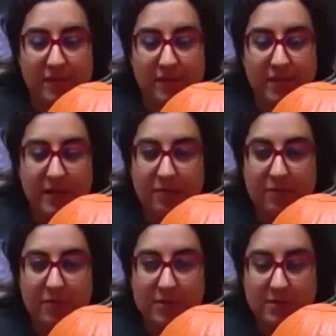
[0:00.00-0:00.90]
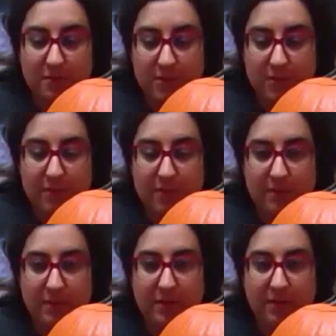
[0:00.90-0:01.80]
Then you're going to put the
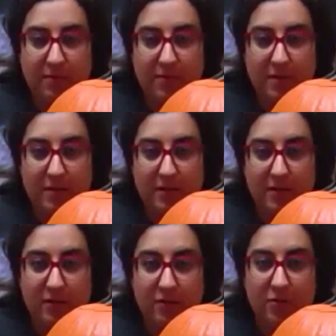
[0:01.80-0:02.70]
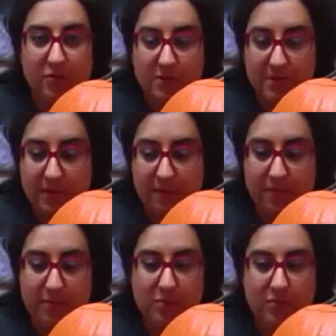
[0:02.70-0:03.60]
pumpkin on your newspaper,
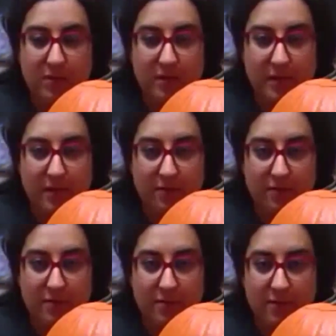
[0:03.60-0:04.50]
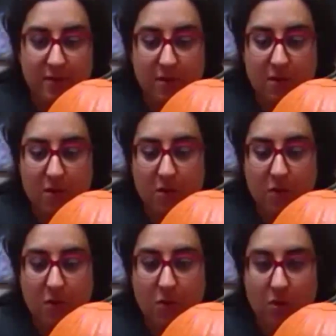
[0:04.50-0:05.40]
which you're going to lay out,
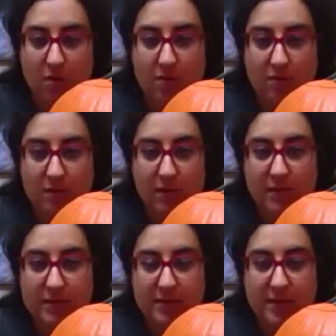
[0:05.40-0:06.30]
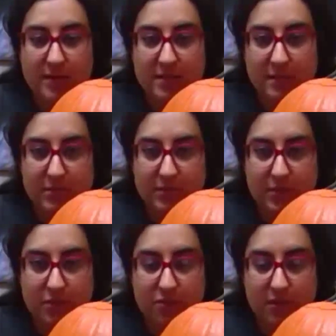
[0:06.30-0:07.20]
or in this case I'm
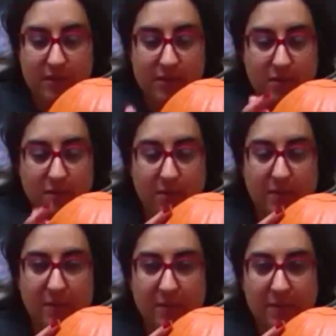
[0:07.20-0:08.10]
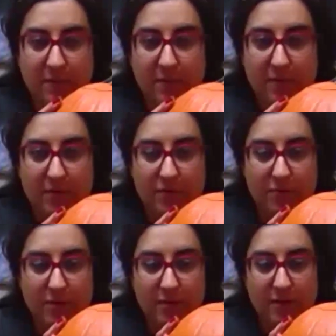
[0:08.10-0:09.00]
using a tray, so I put the pumpkin on the
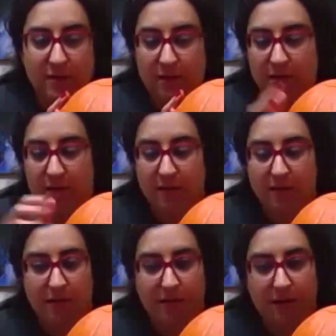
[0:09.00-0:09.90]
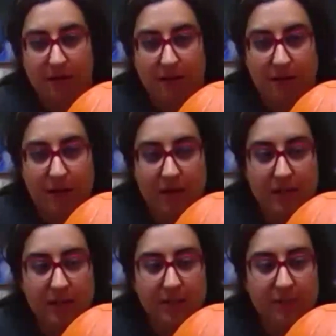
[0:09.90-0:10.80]
tray.
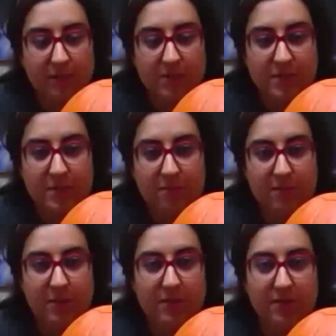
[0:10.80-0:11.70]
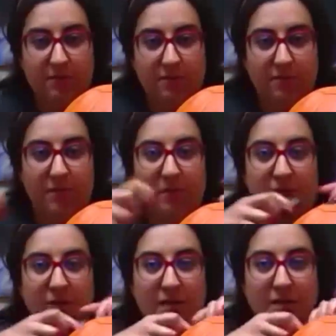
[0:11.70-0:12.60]
And then the first thing we're going to do
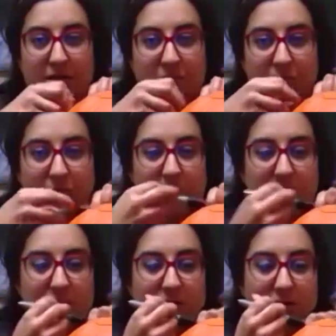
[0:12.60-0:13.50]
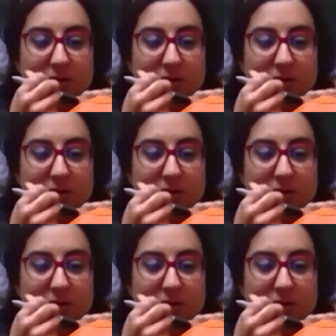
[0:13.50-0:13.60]
is we're going to